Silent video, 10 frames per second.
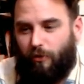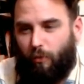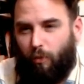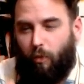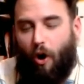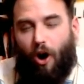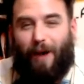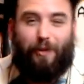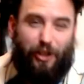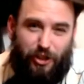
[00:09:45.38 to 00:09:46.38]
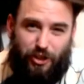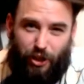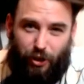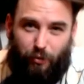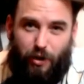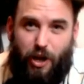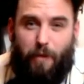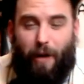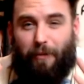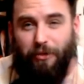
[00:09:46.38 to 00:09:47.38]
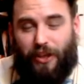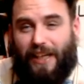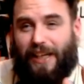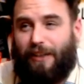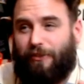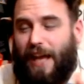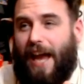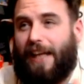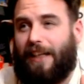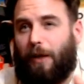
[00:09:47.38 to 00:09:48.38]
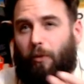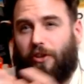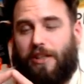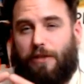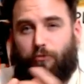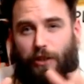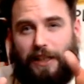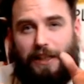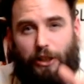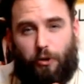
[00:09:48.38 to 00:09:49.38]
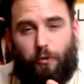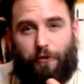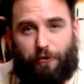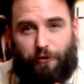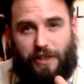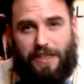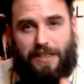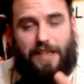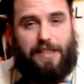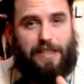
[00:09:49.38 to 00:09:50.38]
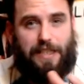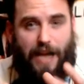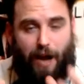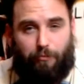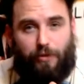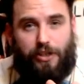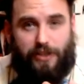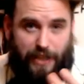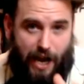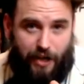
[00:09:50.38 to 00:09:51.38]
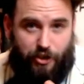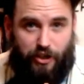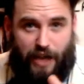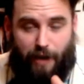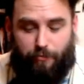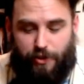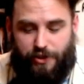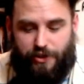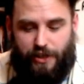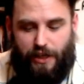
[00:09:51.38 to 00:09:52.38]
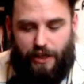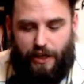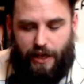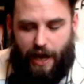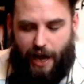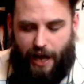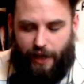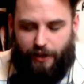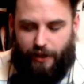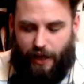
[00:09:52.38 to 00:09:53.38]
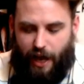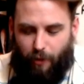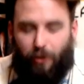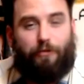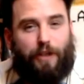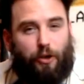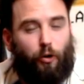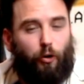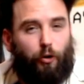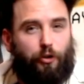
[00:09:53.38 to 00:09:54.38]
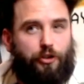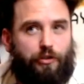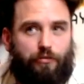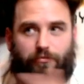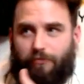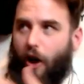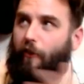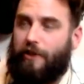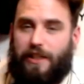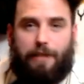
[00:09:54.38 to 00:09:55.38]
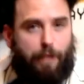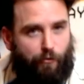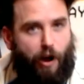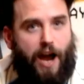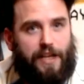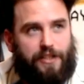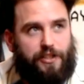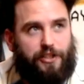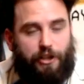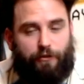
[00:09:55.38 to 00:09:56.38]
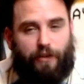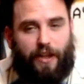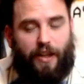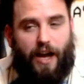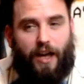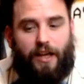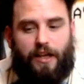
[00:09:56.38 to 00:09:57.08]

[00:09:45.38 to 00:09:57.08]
what I'm going to do but I'm thinking of getting like one of these really cool 360 cameras, the action cameras. And I want to record obviously my rides and stuff like that.